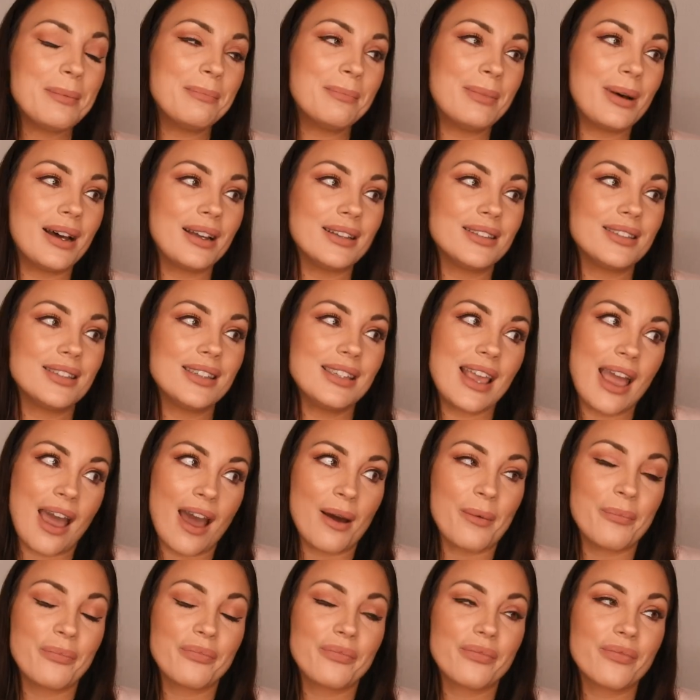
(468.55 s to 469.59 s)
But
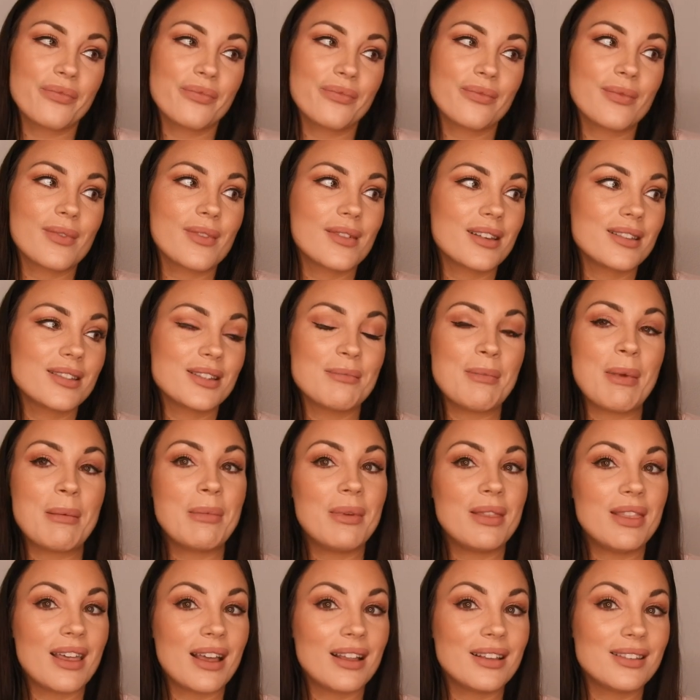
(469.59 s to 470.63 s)
yeah, so
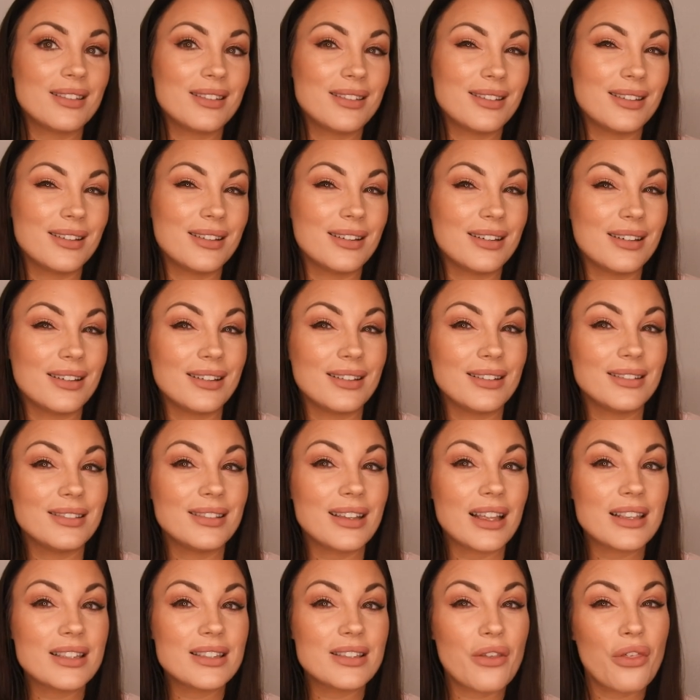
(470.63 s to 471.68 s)
maybe that's the
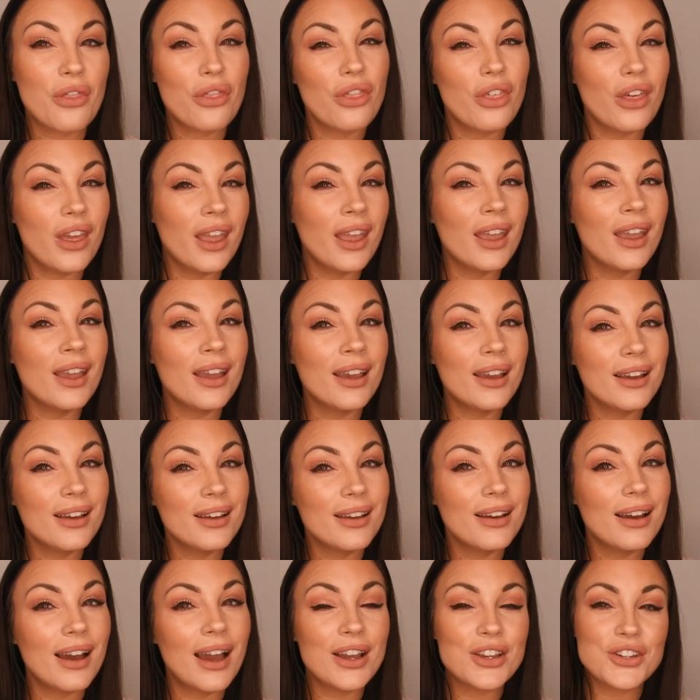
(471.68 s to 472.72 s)
thing.